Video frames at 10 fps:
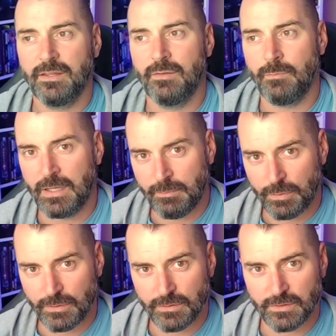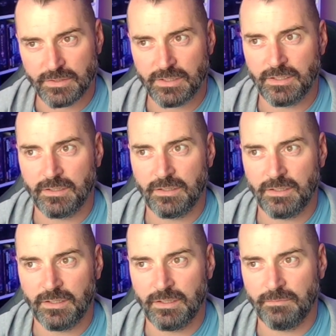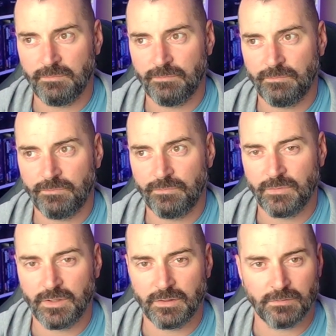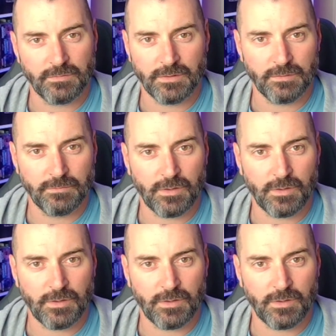the meeples and the